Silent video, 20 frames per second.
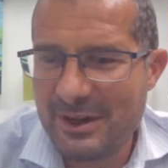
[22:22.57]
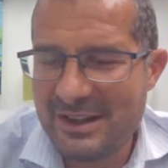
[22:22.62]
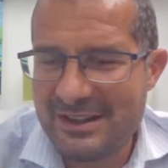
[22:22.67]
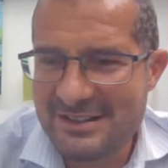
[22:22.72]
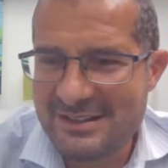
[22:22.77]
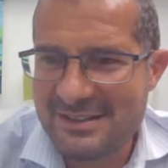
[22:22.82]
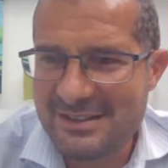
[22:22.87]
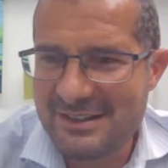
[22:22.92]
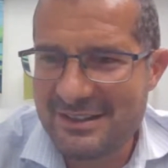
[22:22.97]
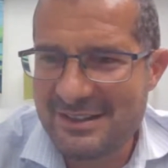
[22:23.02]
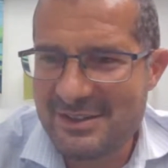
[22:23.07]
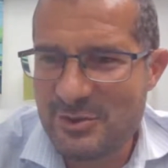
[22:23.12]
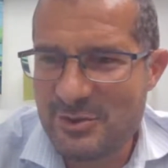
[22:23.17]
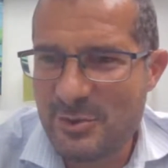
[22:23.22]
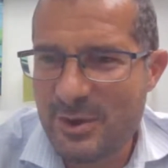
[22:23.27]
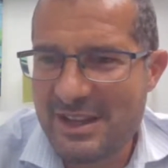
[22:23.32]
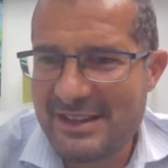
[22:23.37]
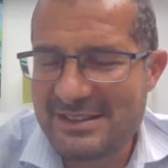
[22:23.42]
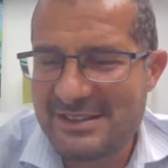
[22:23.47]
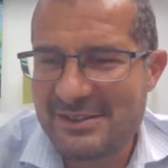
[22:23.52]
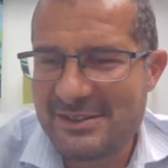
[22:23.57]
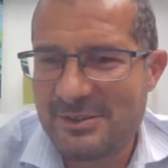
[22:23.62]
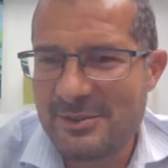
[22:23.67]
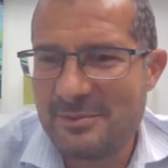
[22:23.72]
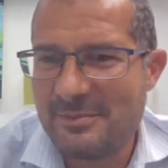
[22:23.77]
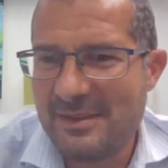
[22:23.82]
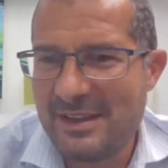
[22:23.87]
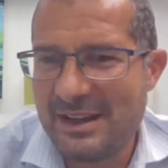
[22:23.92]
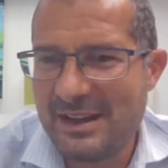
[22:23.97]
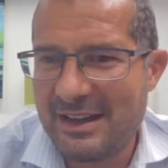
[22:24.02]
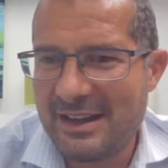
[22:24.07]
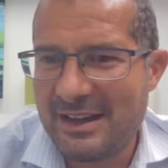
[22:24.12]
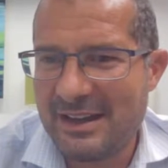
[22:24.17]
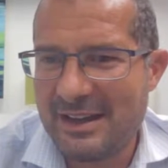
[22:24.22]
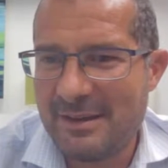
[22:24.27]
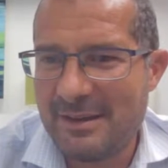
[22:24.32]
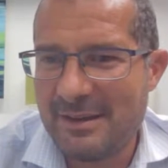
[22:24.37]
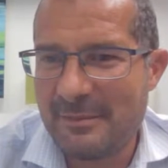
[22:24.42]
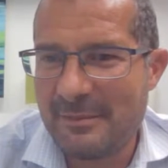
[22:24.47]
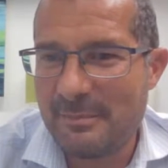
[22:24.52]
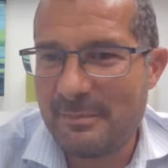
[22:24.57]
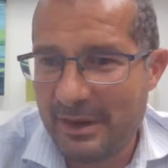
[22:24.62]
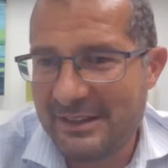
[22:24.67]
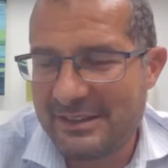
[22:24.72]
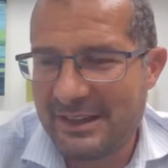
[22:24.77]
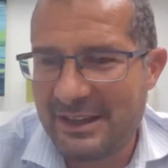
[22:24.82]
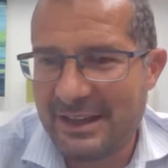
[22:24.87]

answer this question, but